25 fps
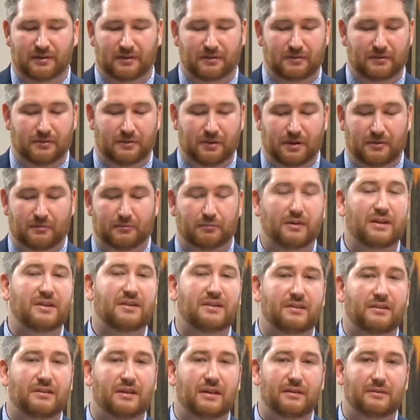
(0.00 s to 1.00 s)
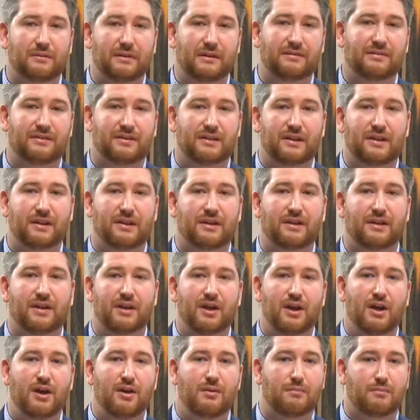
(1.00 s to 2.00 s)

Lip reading: and recently we've seen